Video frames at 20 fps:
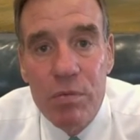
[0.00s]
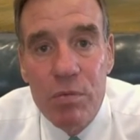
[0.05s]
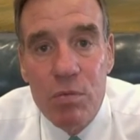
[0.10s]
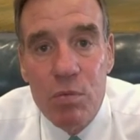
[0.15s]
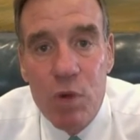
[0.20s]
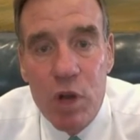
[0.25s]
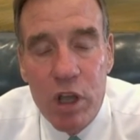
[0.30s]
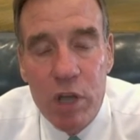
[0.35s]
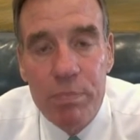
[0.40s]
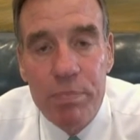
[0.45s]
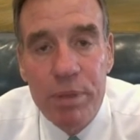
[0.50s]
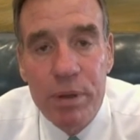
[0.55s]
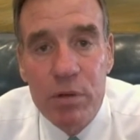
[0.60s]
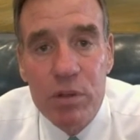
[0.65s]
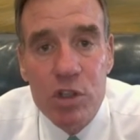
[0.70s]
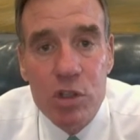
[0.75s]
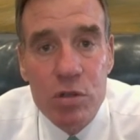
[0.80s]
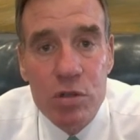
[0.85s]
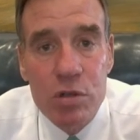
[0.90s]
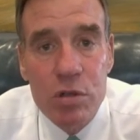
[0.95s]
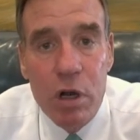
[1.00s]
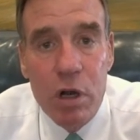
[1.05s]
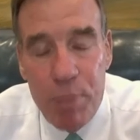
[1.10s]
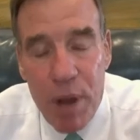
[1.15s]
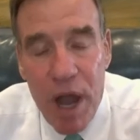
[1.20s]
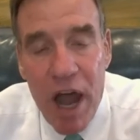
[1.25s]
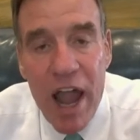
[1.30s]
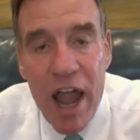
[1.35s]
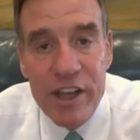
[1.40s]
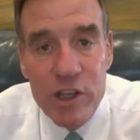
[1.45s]
we're going to build or
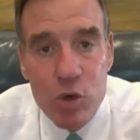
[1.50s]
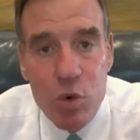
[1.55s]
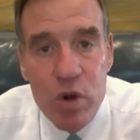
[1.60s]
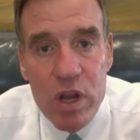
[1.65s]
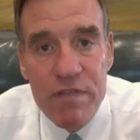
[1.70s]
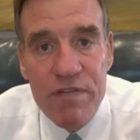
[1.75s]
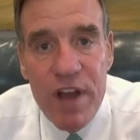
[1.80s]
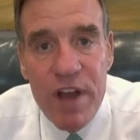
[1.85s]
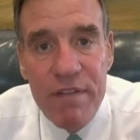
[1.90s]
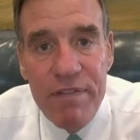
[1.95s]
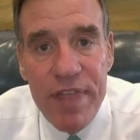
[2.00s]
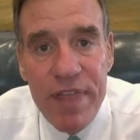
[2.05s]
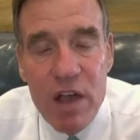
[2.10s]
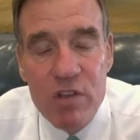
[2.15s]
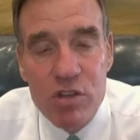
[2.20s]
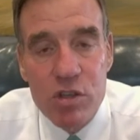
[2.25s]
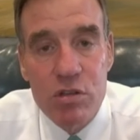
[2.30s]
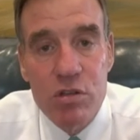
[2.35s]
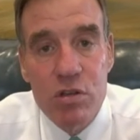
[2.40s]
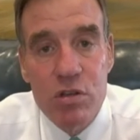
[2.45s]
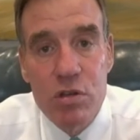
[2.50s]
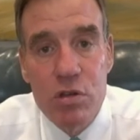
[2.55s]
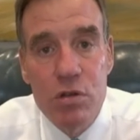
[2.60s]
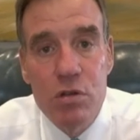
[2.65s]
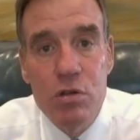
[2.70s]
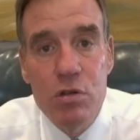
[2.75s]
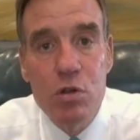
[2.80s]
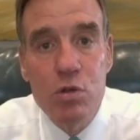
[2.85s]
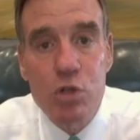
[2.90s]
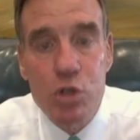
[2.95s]
buy 25,000
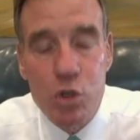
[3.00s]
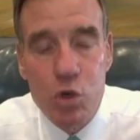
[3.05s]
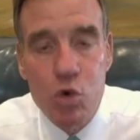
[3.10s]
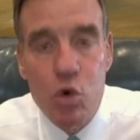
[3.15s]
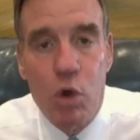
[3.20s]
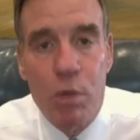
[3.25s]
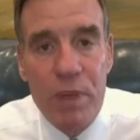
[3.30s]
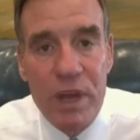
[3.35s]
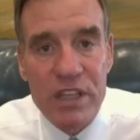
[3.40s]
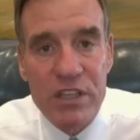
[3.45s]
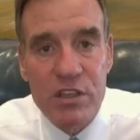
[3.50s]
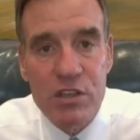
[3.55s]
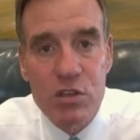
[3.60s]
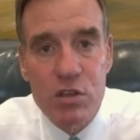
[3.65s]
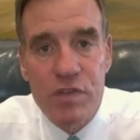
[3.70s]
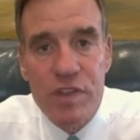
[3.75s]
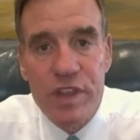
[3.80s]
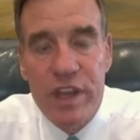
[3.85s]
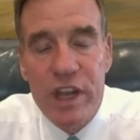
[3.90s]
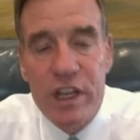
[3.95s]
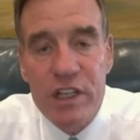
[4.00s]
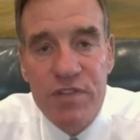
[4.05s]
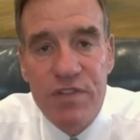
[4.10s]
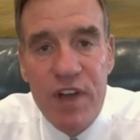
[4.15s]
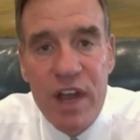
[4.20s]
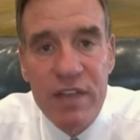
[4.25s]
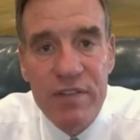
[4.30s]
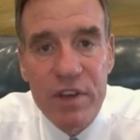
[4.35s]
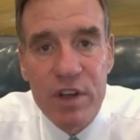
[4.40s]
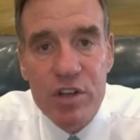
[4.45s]
new school buses over the next
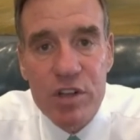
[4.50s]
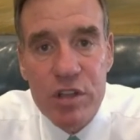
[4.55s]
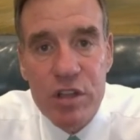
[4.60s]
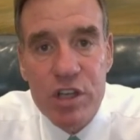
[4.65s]
five years in this